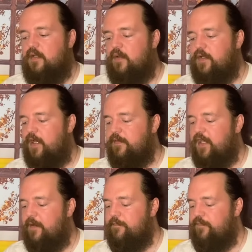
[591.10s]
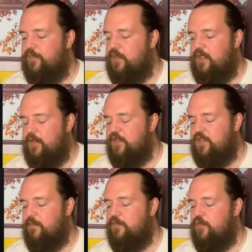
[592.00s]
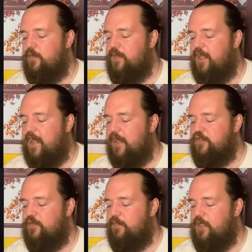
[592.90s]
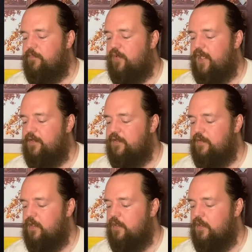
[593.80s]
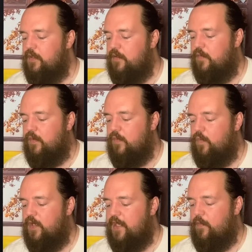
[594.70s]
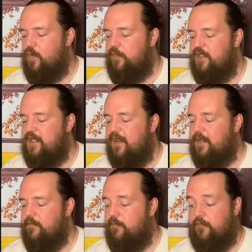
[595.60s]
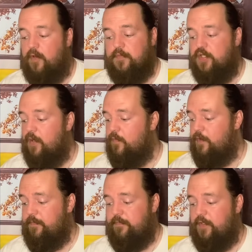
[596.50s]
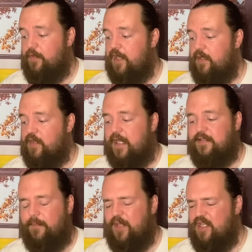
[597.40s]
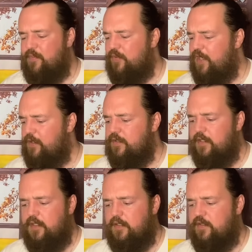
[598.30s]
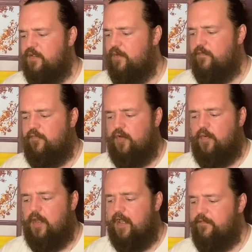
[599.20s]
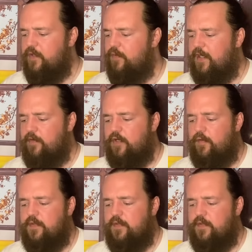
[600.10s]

Okay, yeah, there is some sort of big action being planned, or one that will be taken from someone, okay? Lots of people here. So for a lot of you, I don't know if